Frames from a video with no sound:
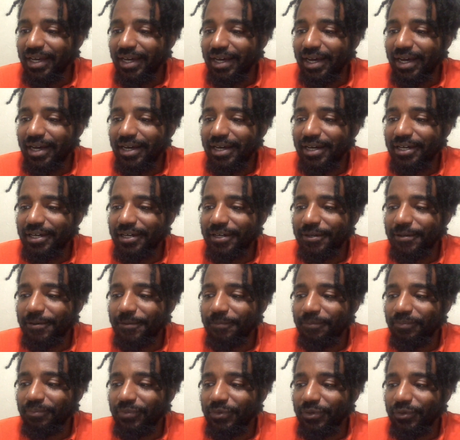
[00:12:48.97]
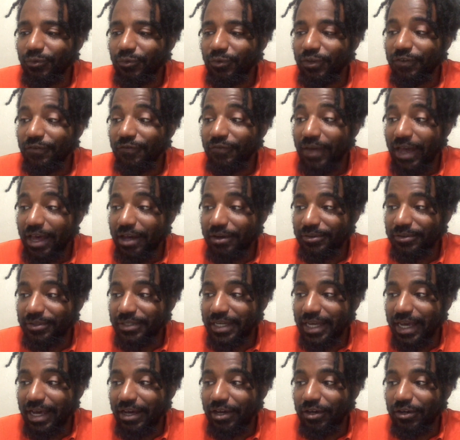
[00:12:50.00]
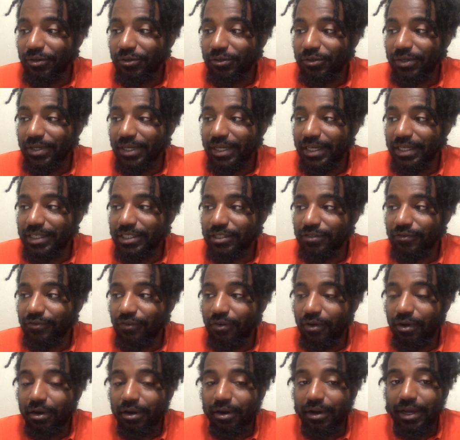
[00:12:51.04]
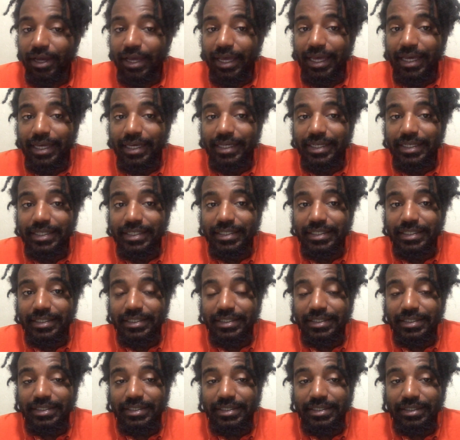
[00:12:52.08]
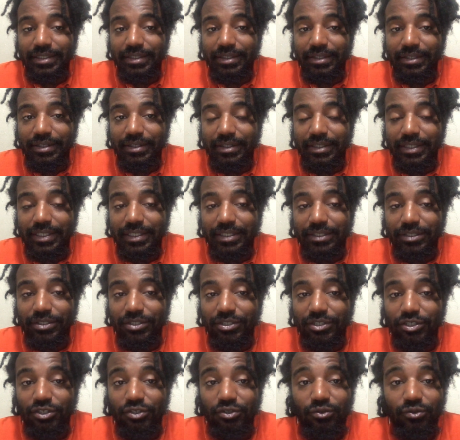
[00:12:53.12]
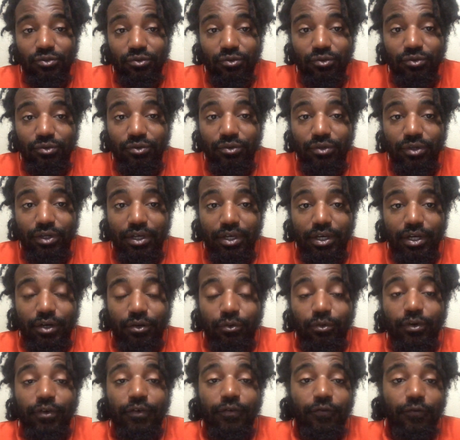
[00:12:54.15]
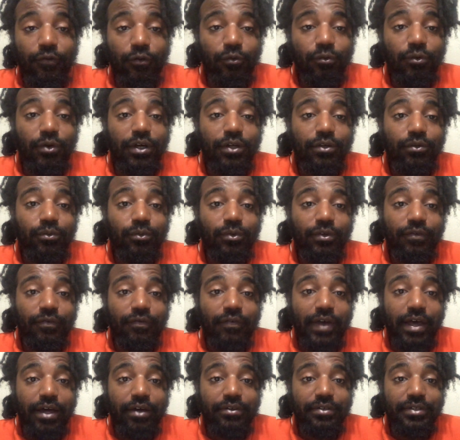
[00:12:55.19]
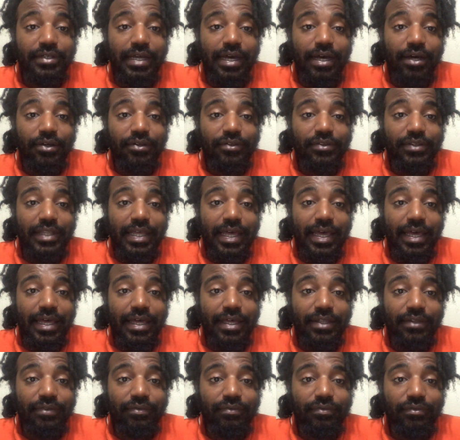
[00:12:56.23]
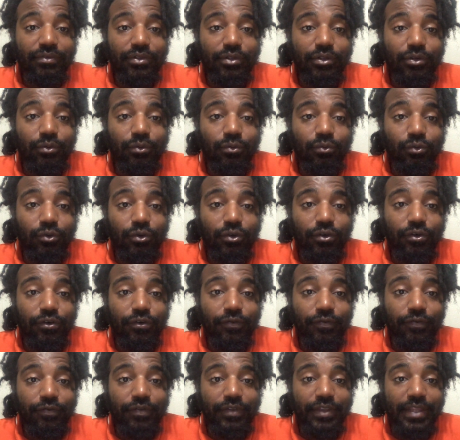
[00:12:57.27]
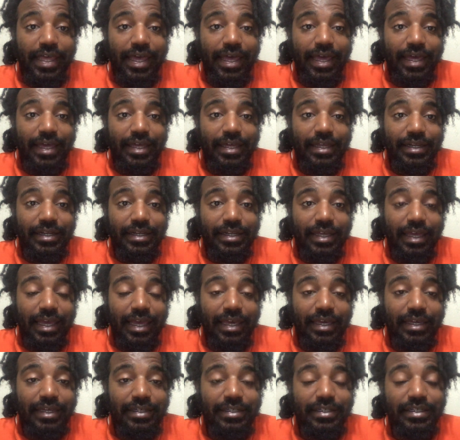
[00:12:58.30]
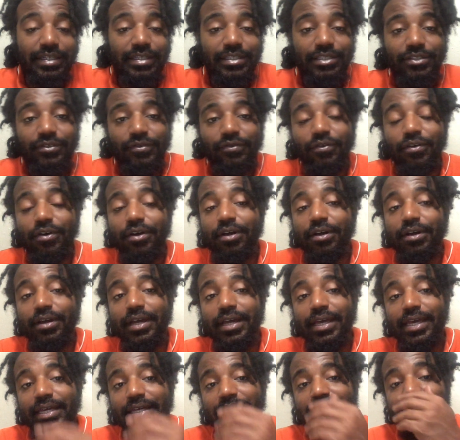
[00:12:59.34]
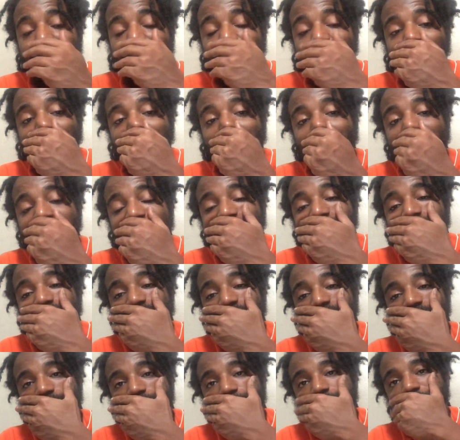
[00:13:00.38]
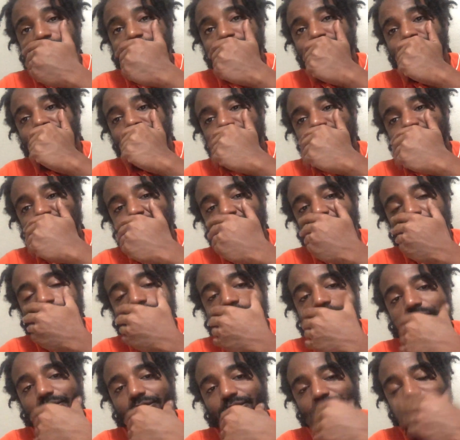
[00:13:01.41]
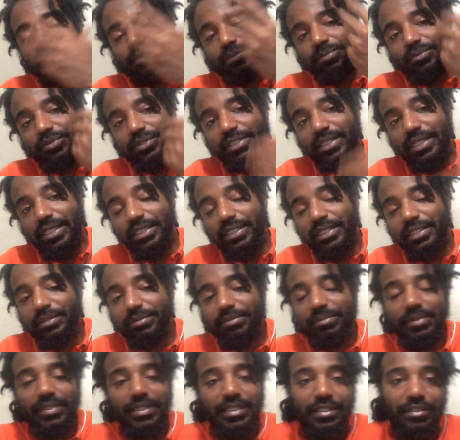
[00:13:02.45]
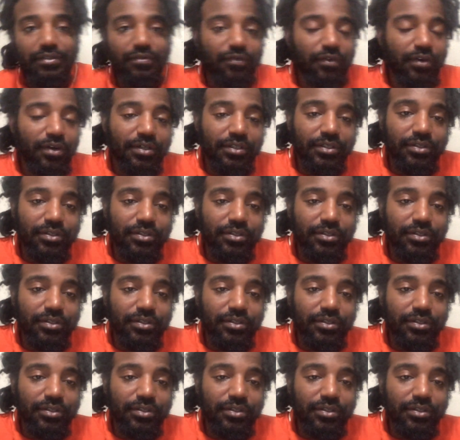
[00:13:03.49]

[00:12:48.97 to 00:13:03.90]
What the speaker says: We found out as far as these two, we found out that the wolf that ate as far as that was pretending to be as far